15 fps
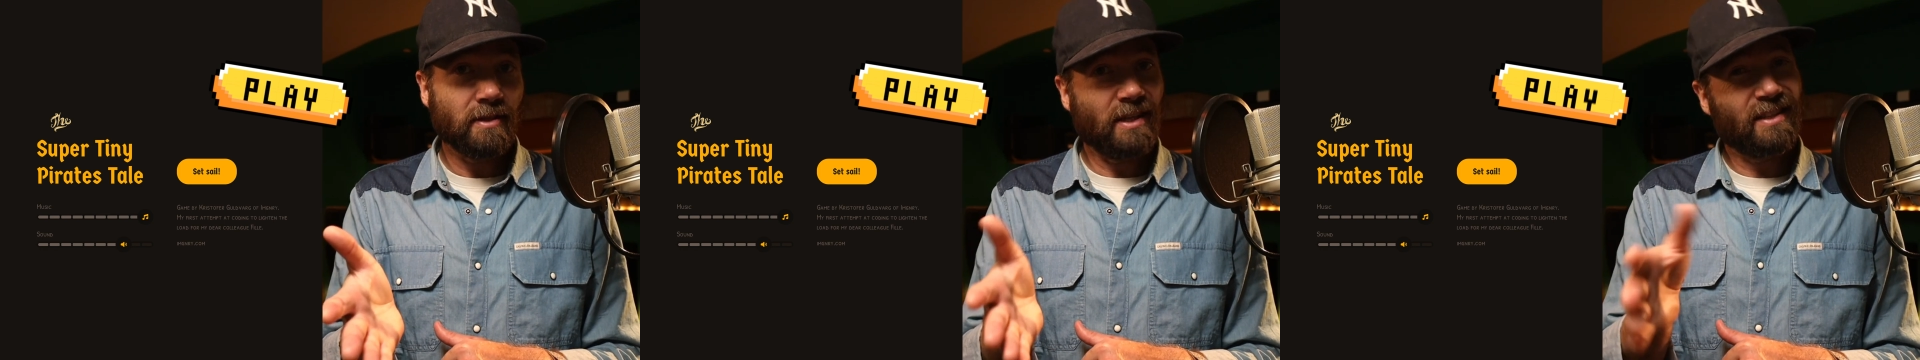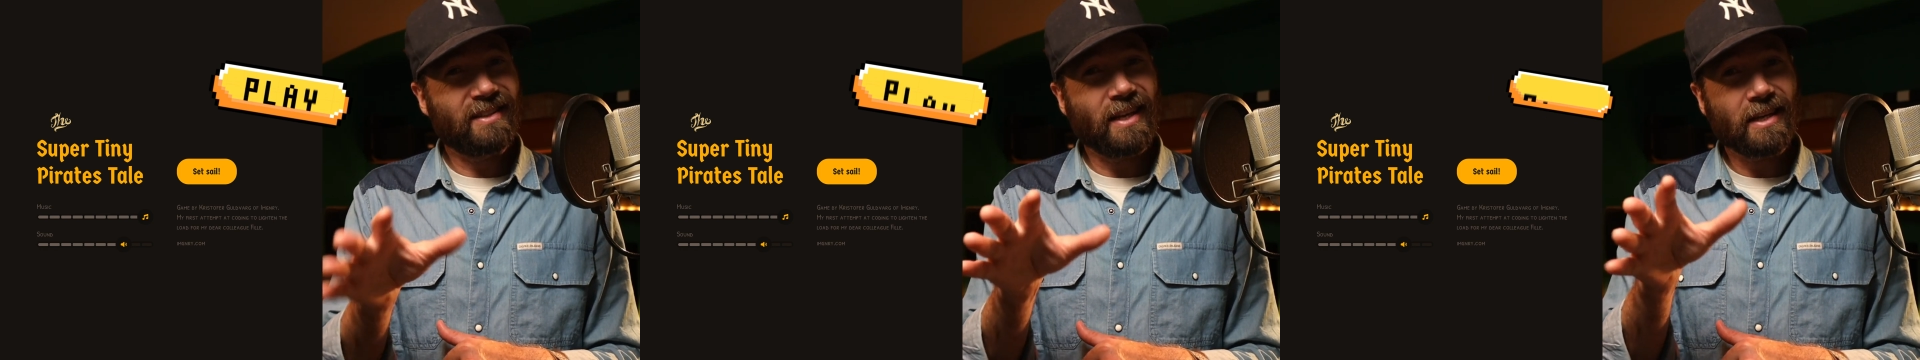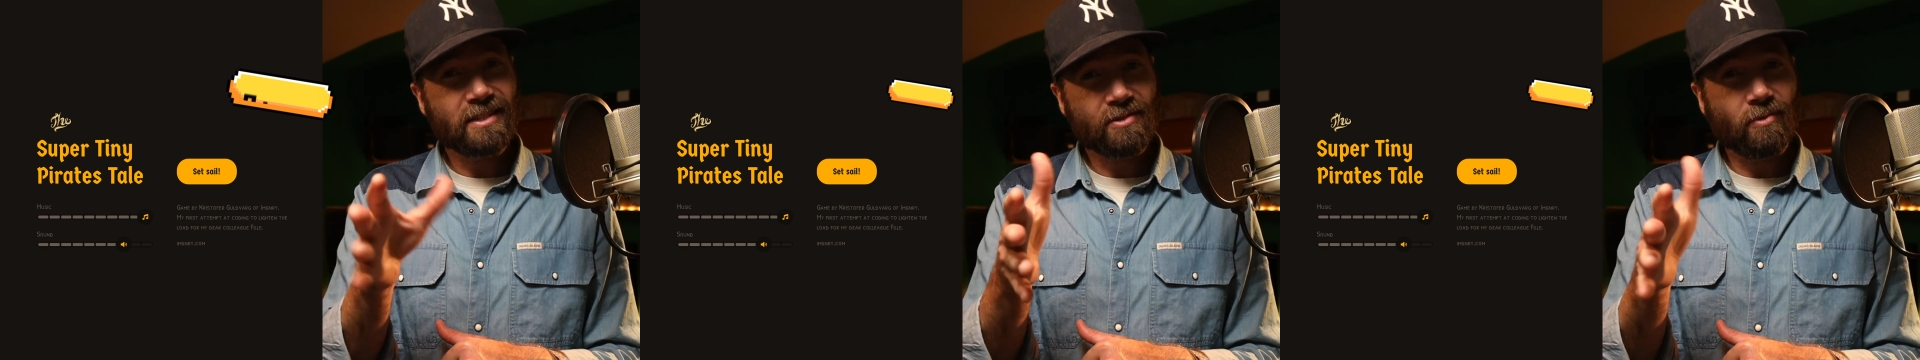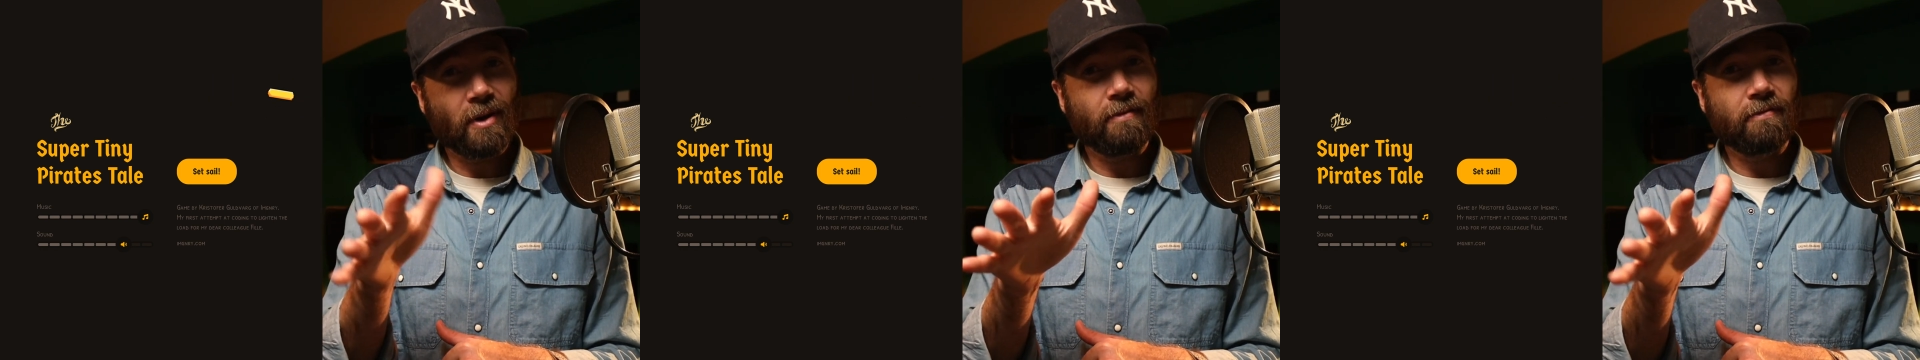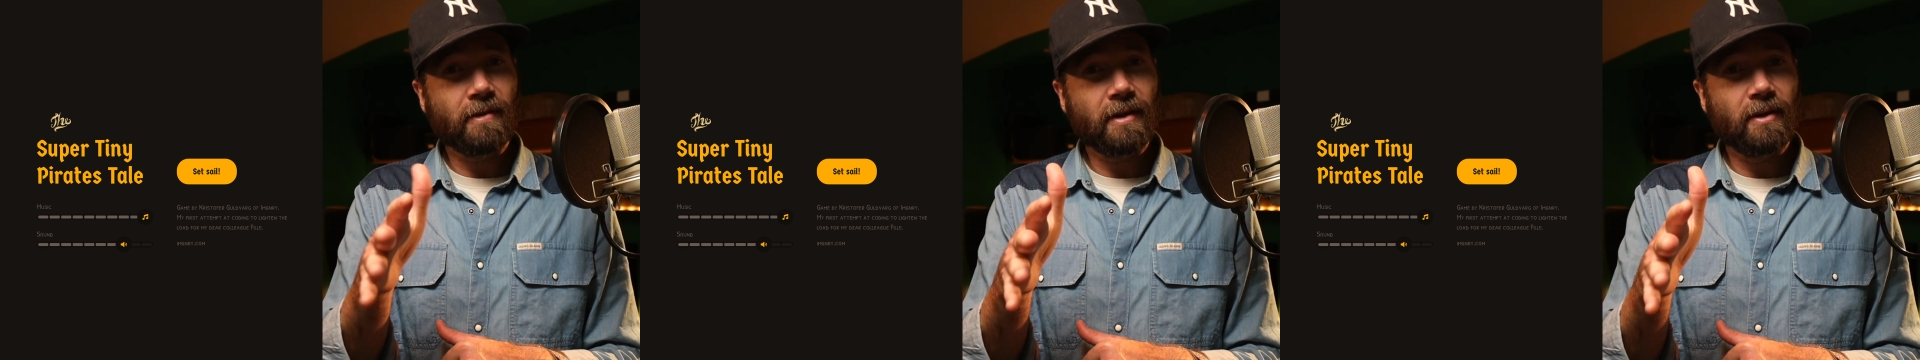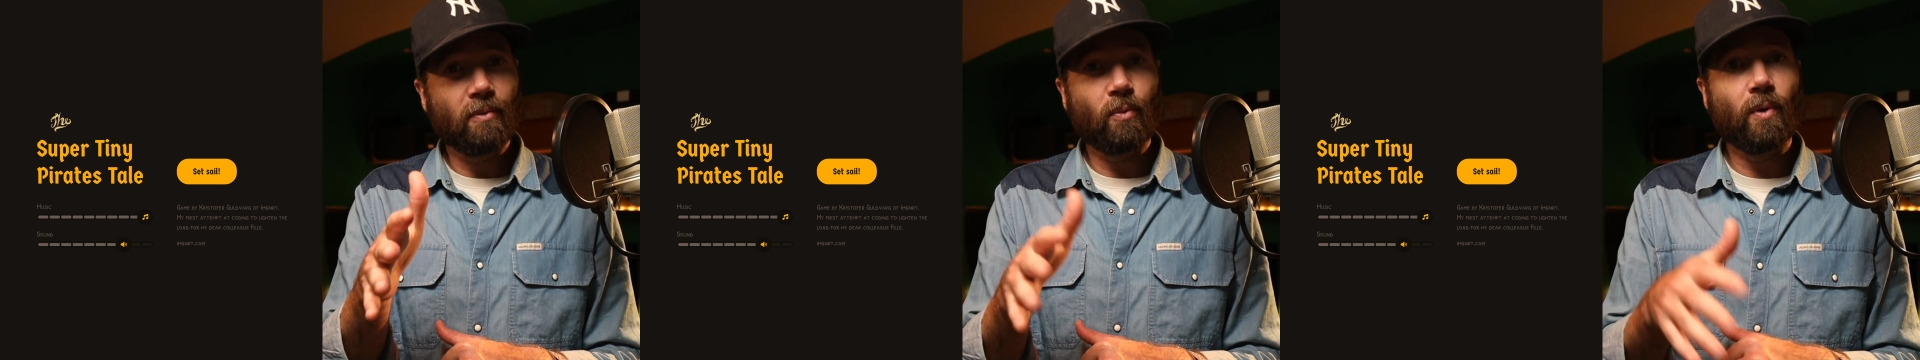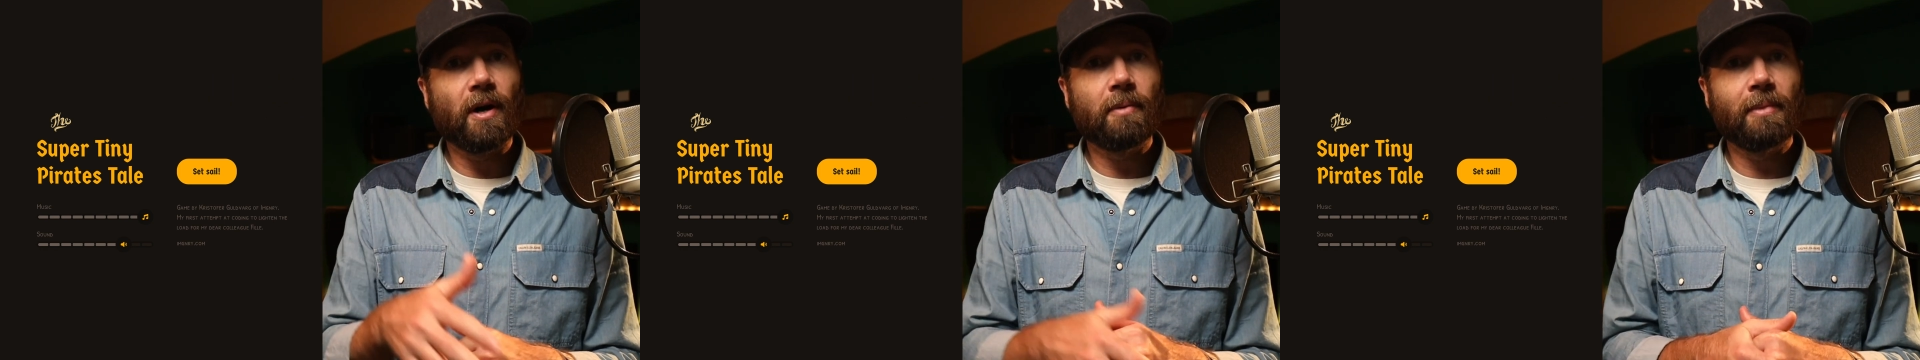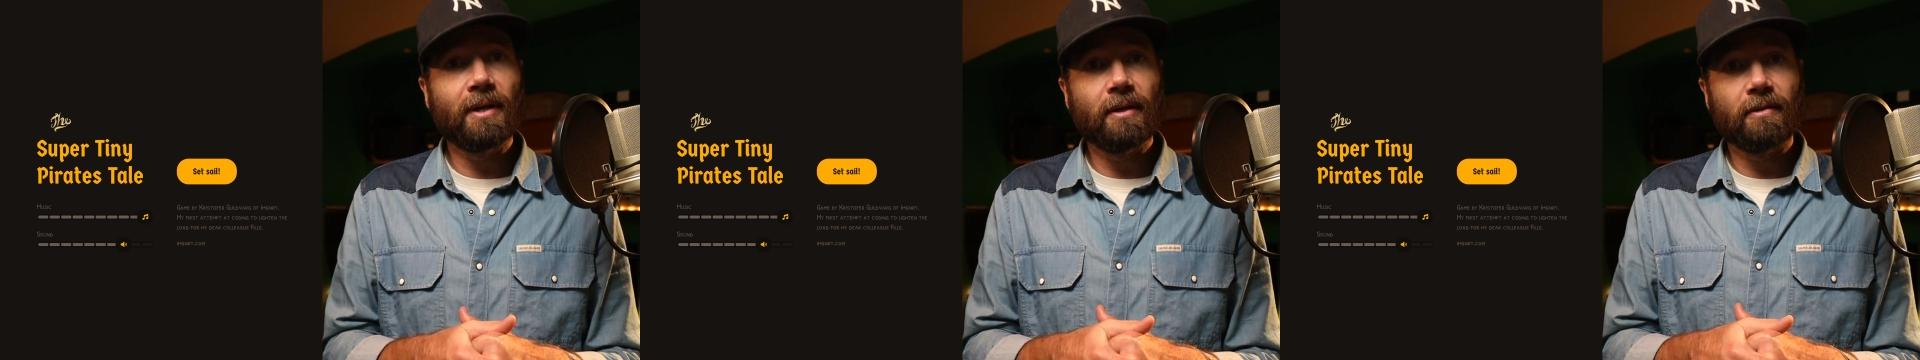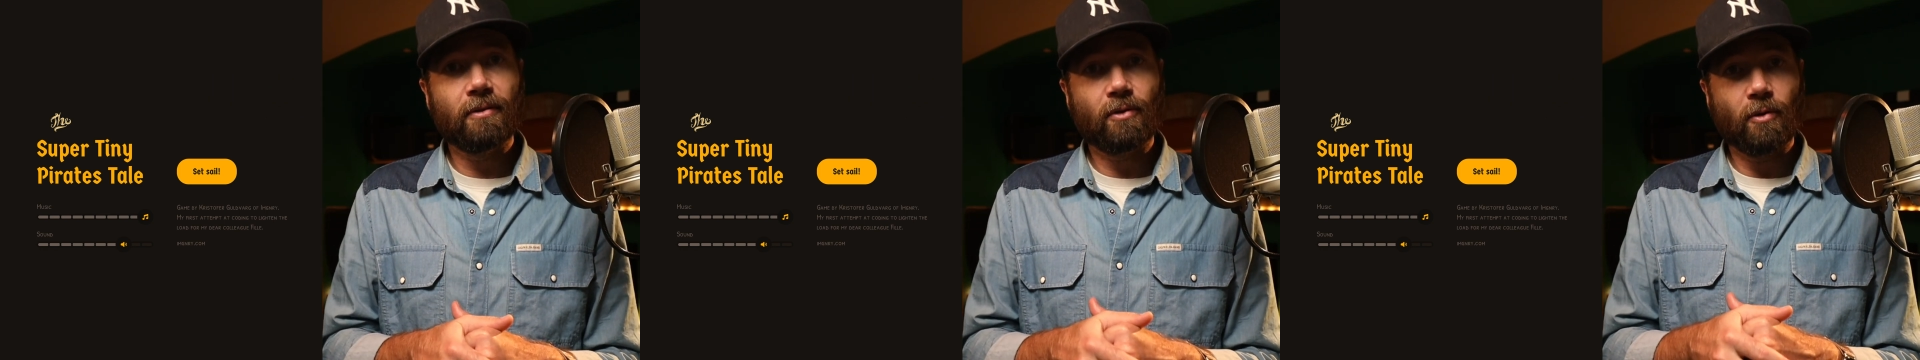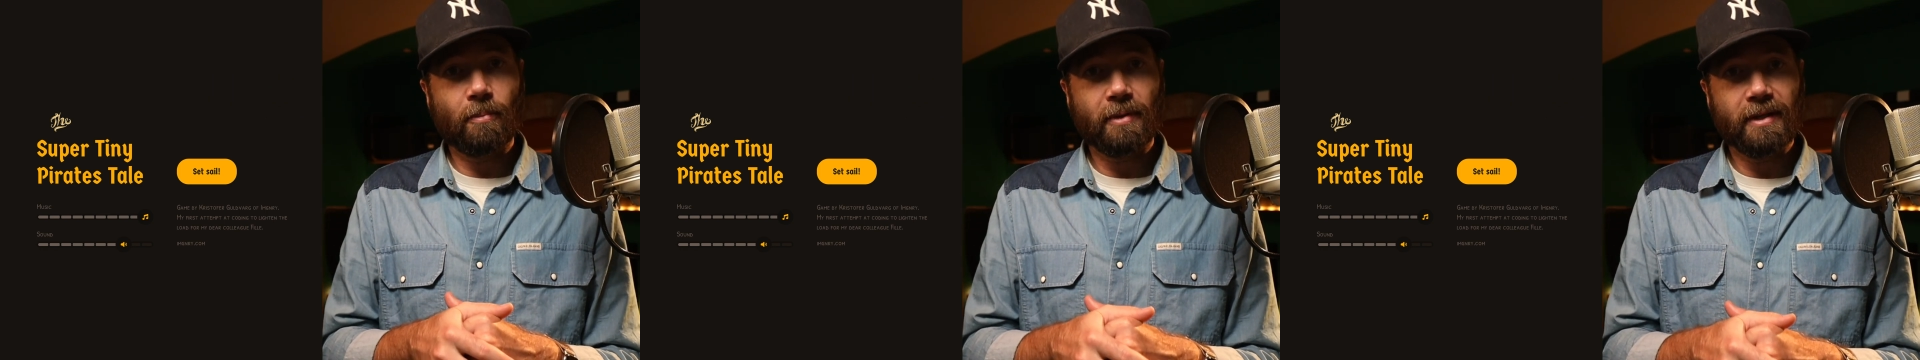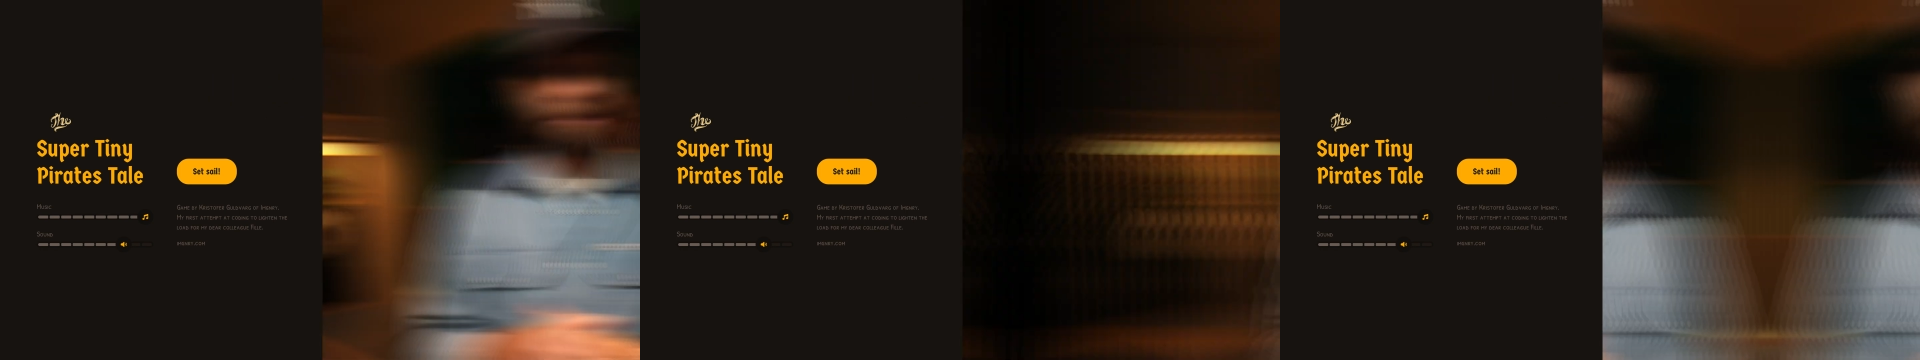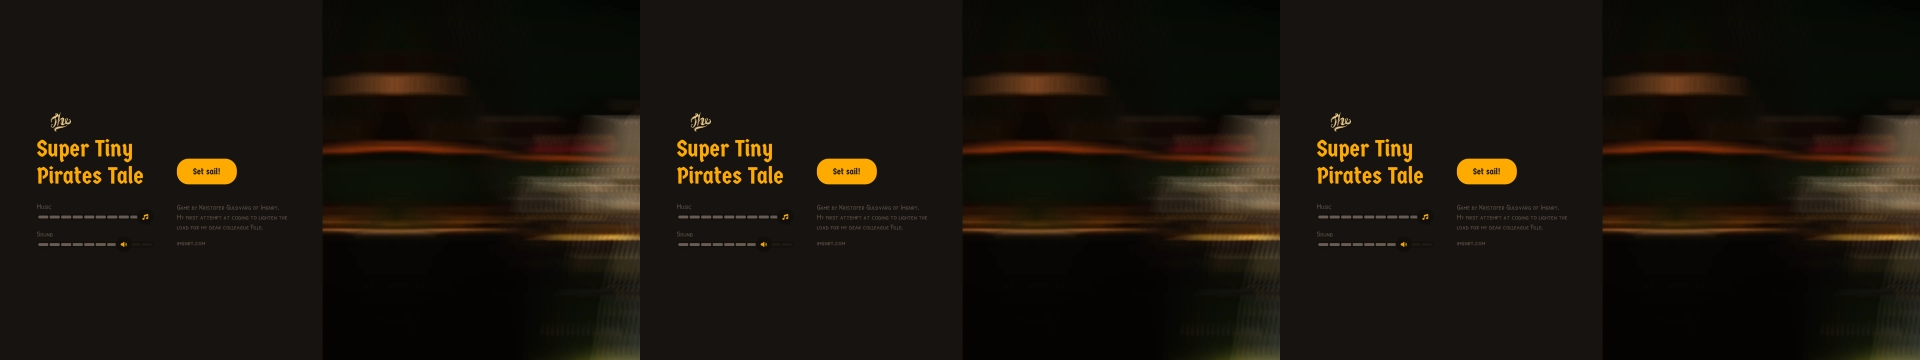it takes roughly 1 minute to complete.